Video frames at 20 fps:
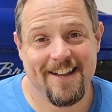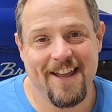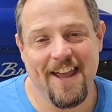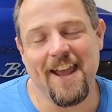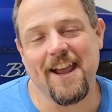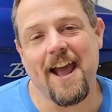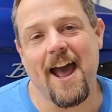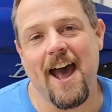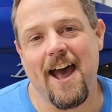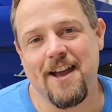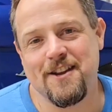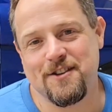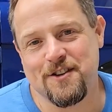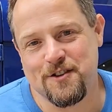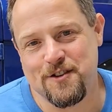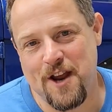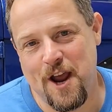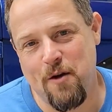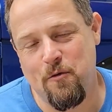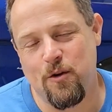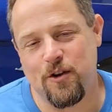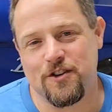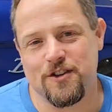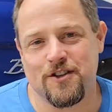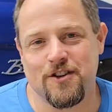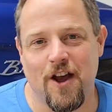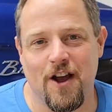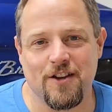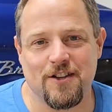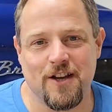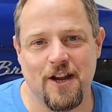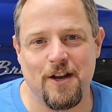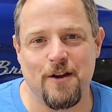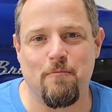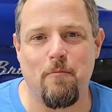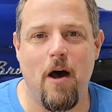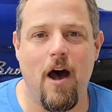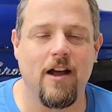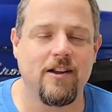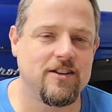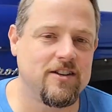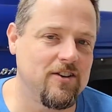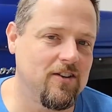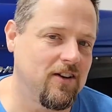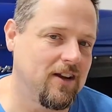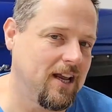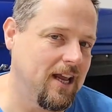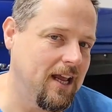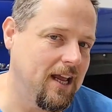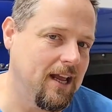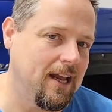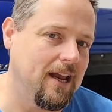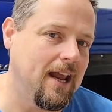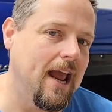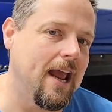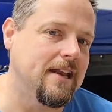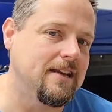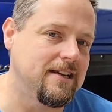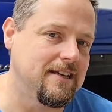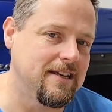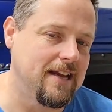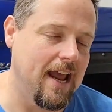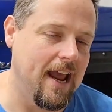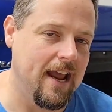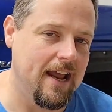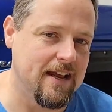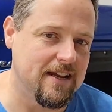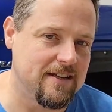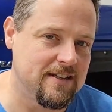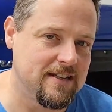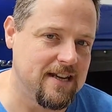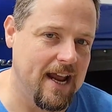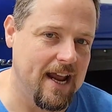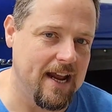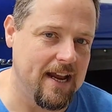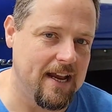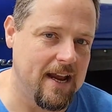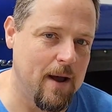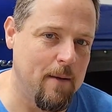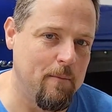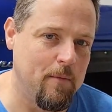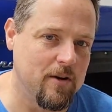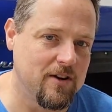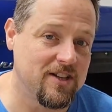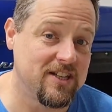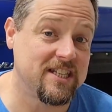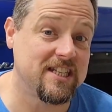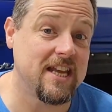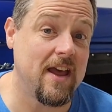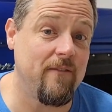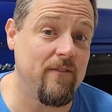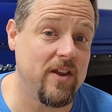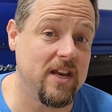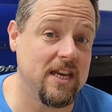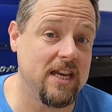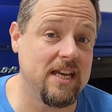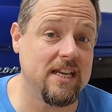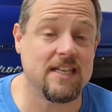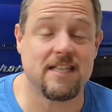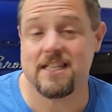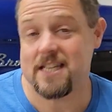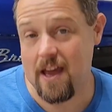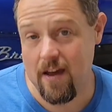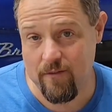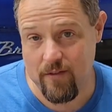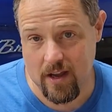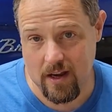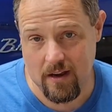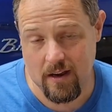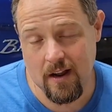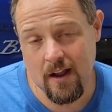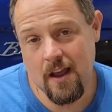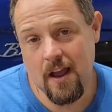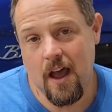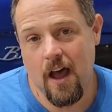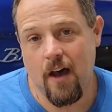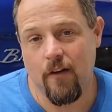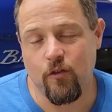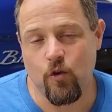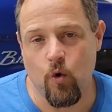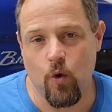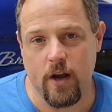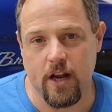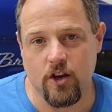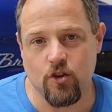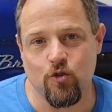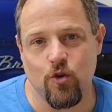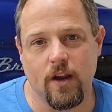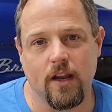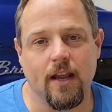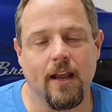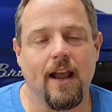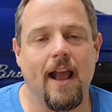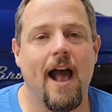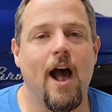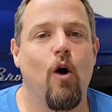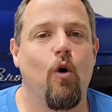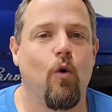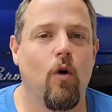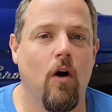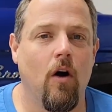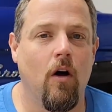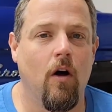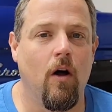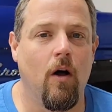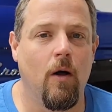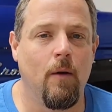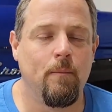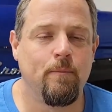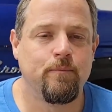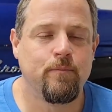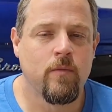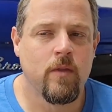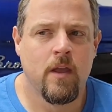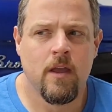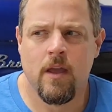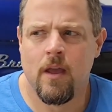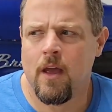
Hey guys, it's Nate with Sauce and Boss here again, and today is day number 77 of quitting drinking alcohol.